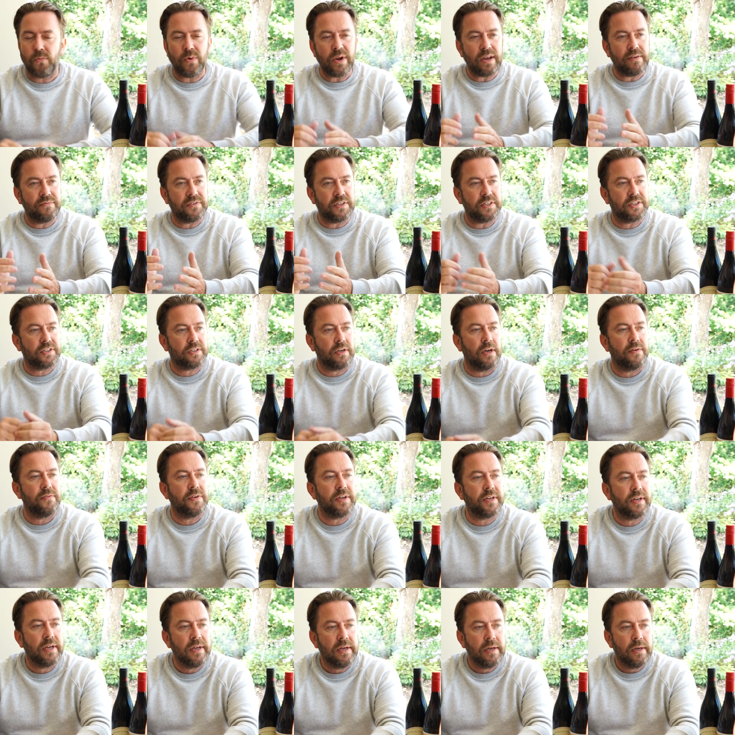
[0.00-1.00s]
We have
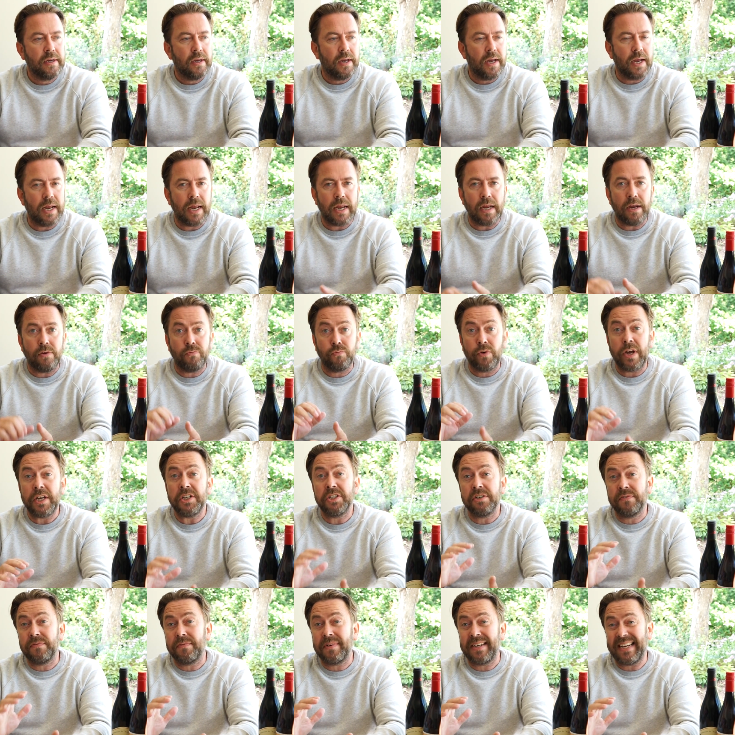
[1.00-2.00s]
discovered a
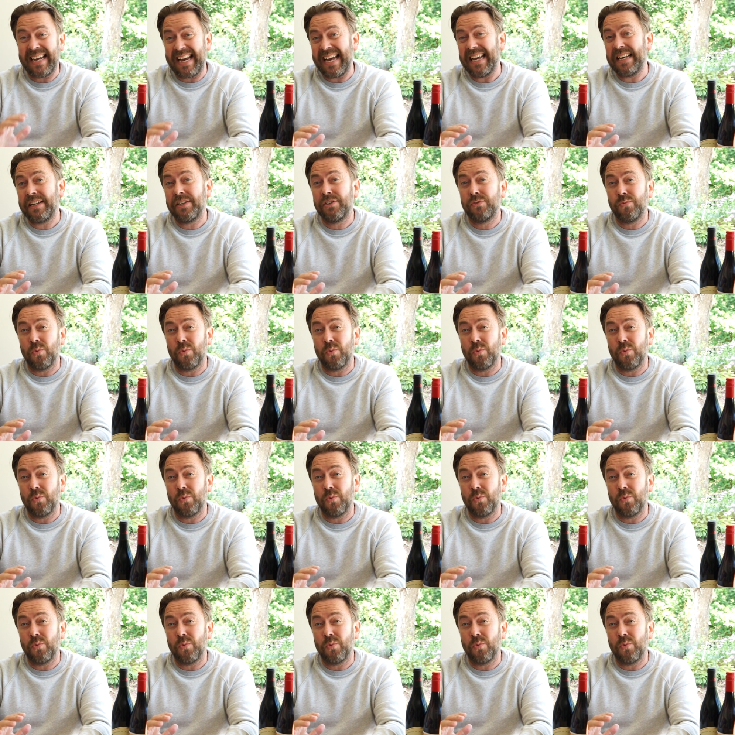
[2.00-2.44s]
range of canned